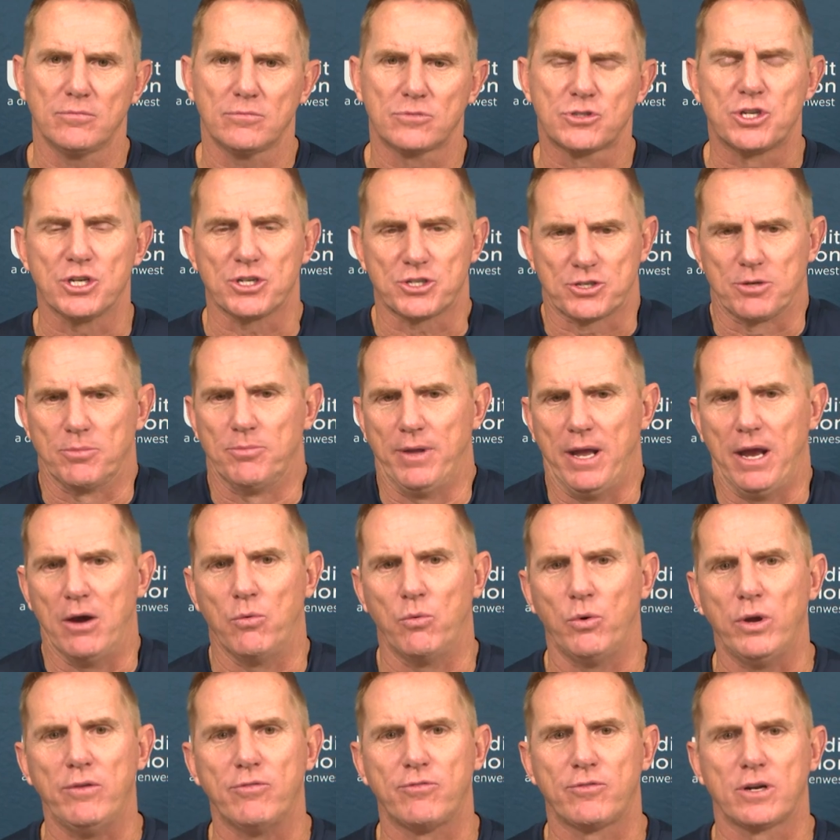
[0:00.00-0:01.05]
system that
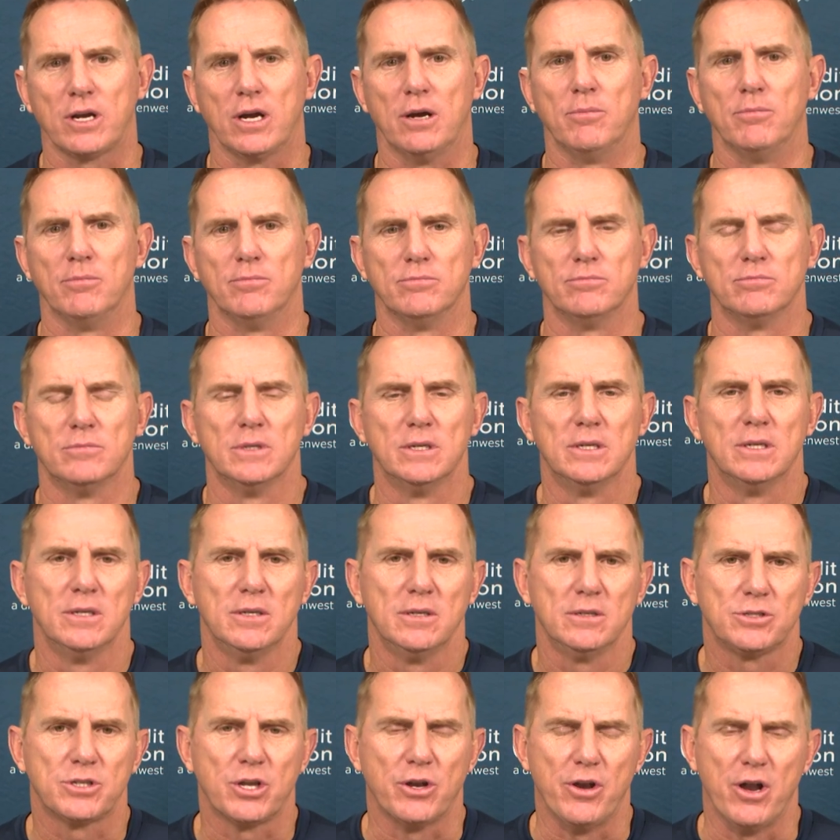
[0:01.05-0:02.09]
we've come
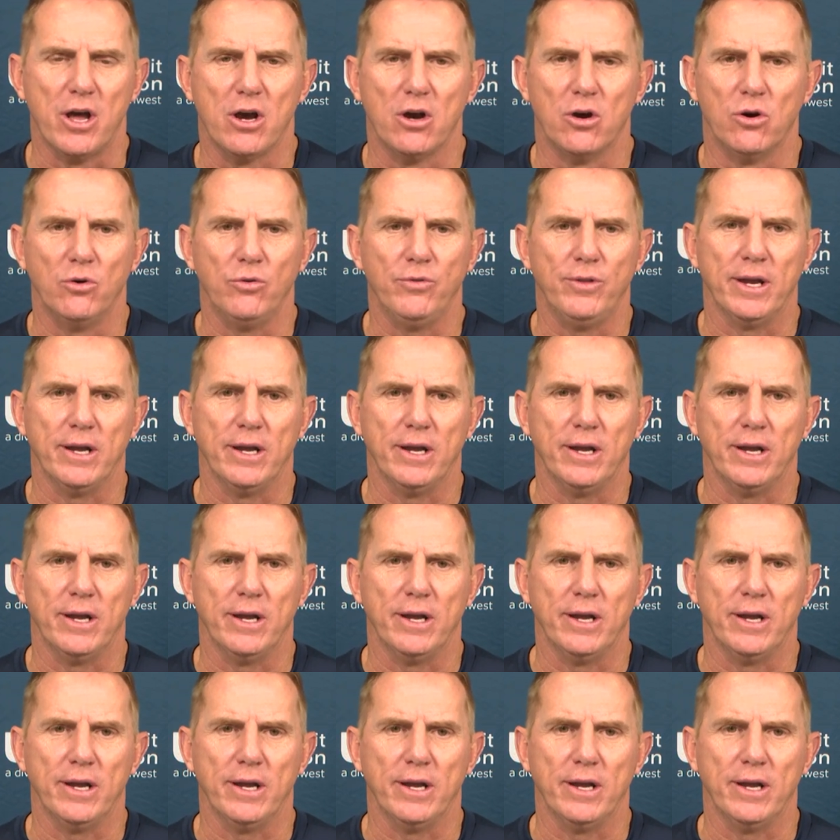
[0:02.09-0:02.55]
to know.